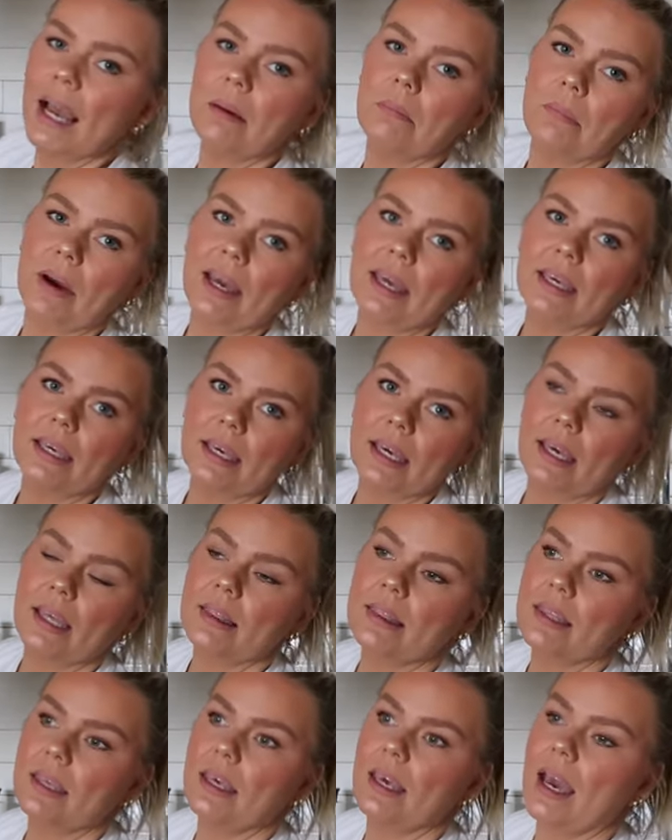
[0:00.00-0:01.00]
I might
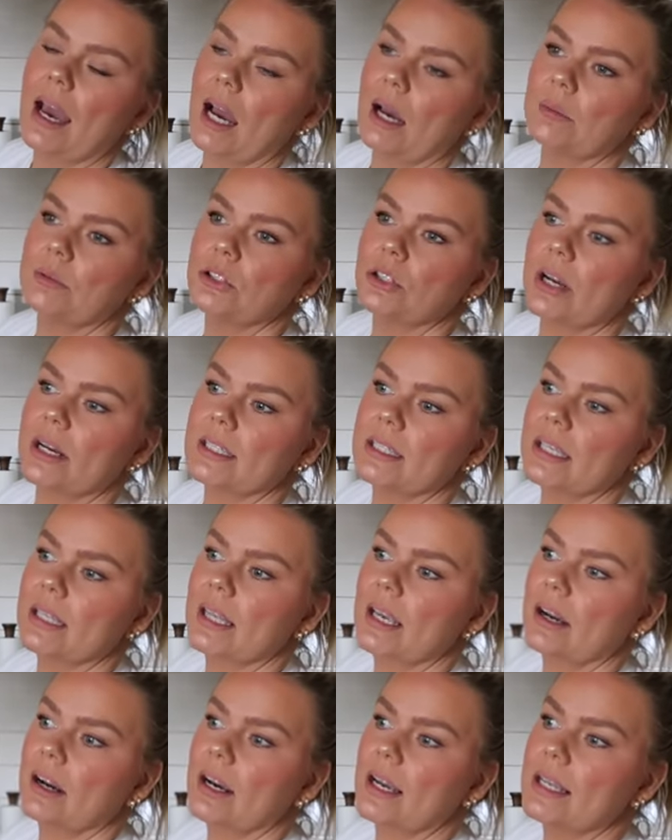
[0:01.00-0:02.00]
get the abstract in
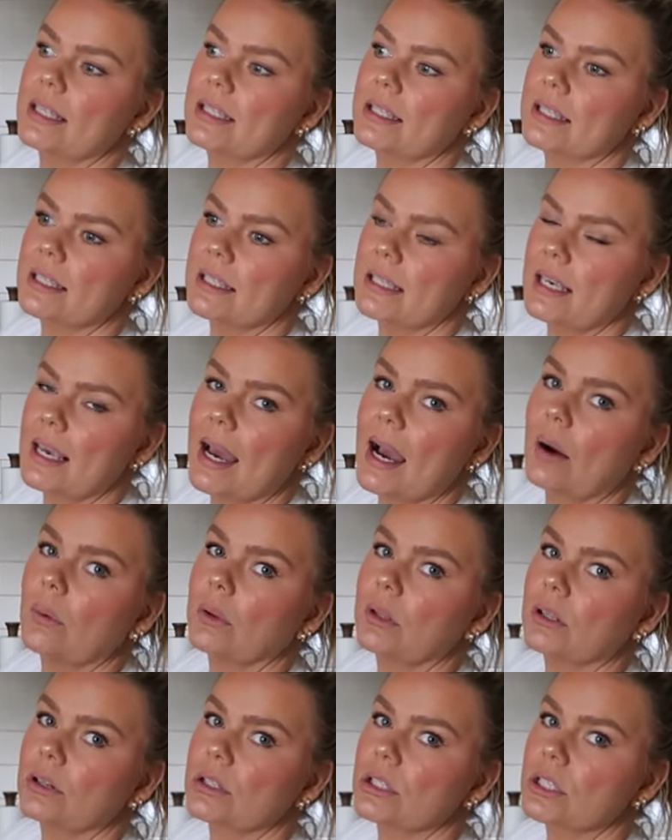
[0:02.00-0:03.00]
there and see how
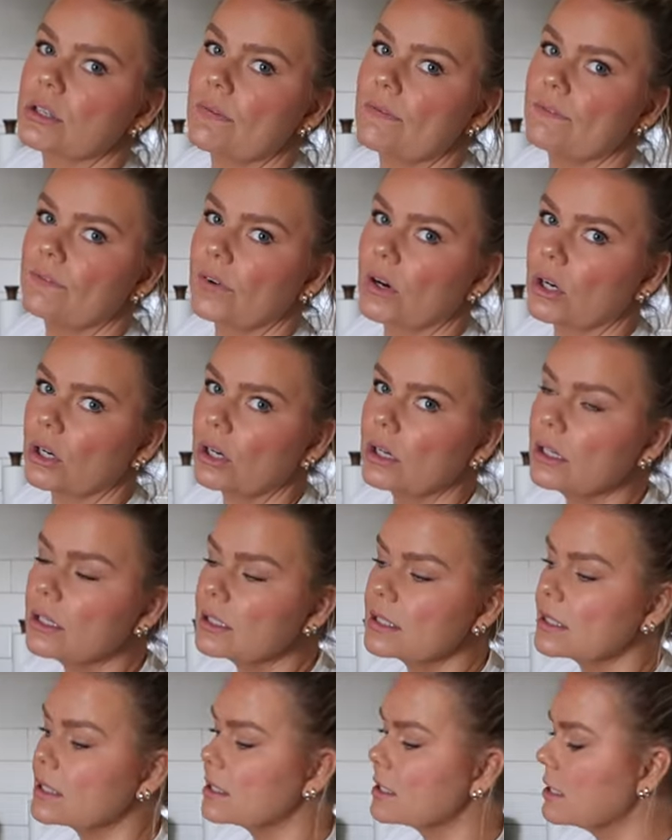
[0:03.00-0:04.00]
it looks
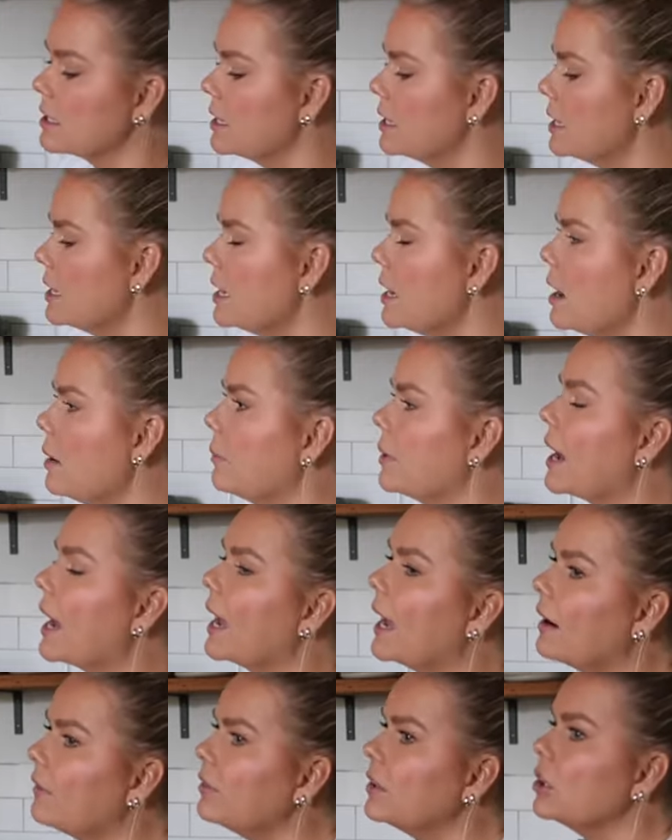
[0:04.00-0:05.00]
first. But I
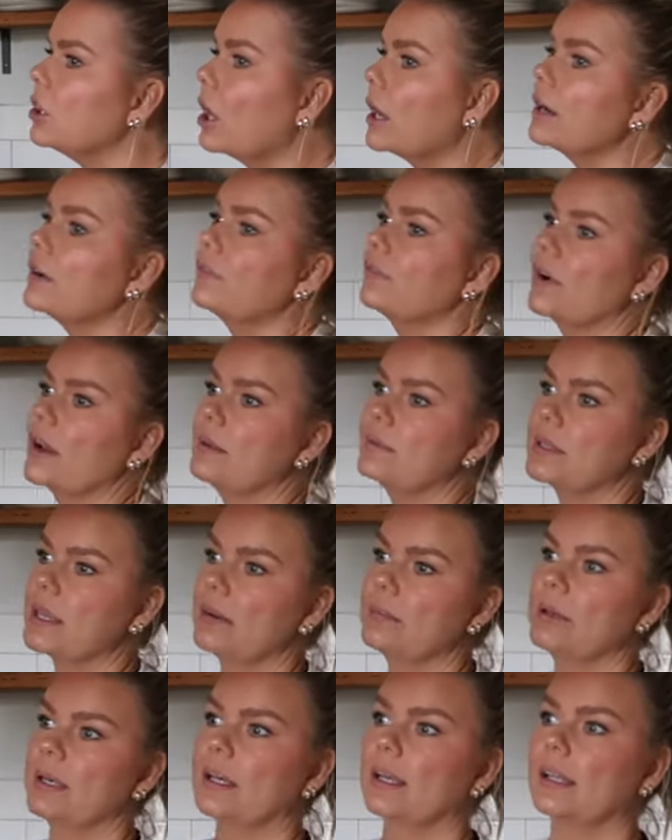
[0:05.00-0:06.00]
have a lot of frames
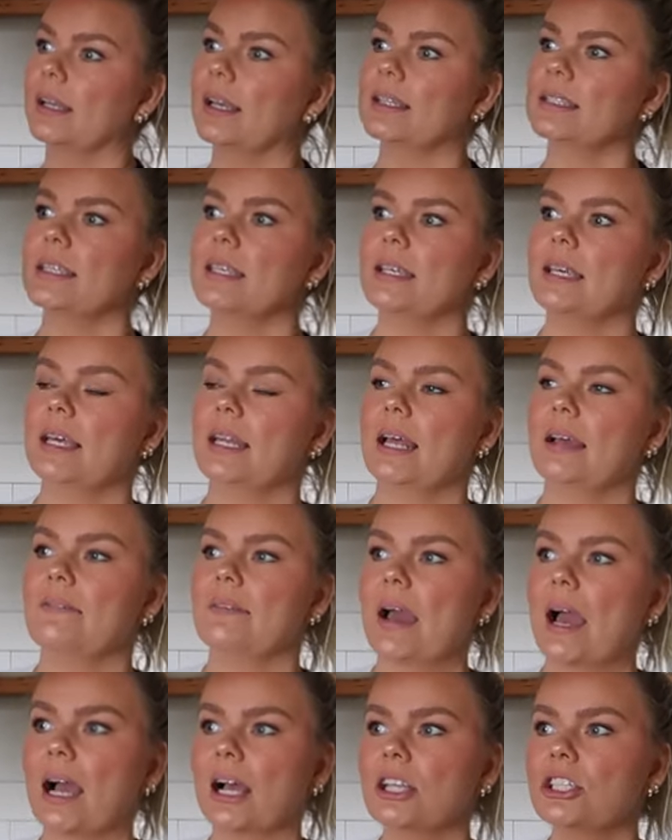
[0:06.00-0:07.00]
I've been collecting, and I've
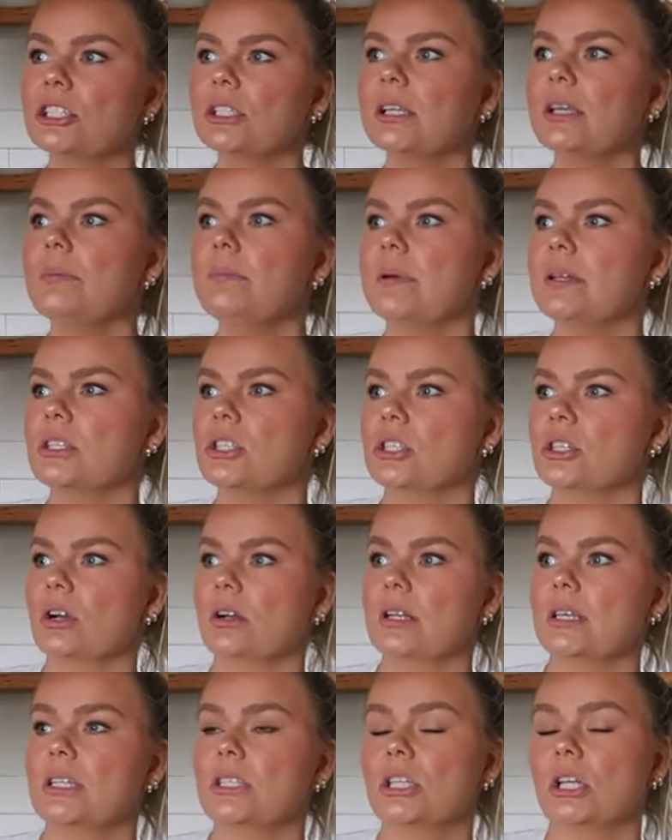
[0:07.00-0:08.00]
actually been
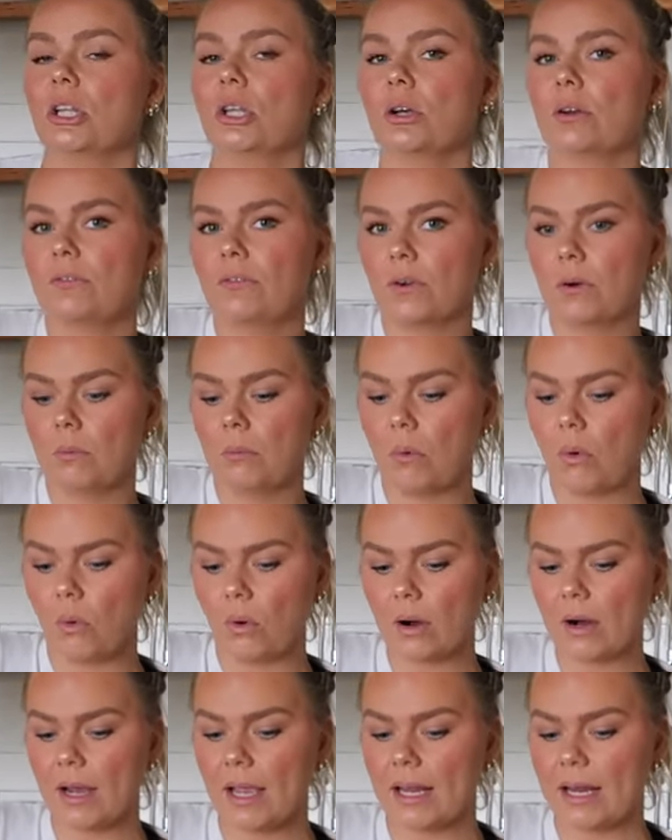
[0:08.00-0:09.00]
starting to look for
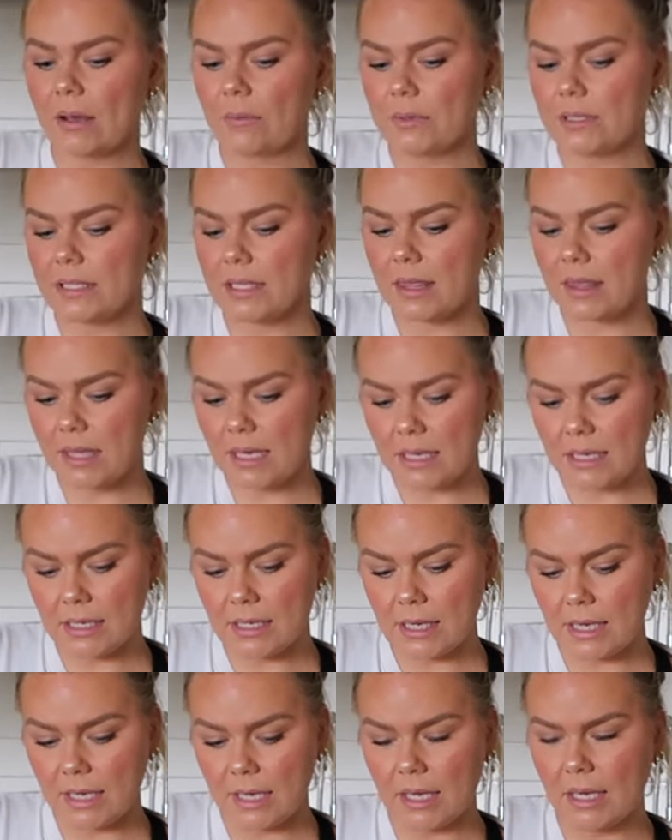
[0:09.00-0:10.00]
more, and I was
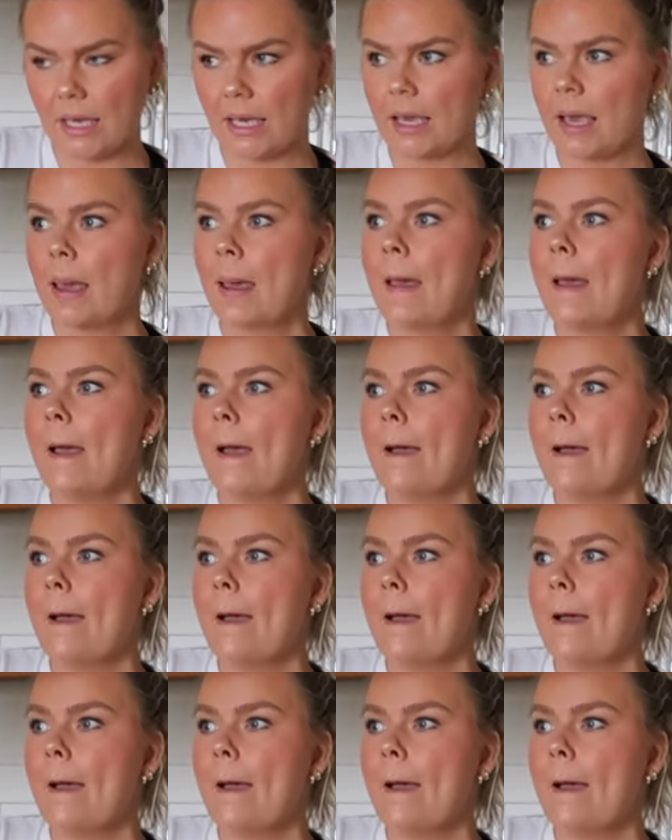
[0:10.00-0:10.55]
thinking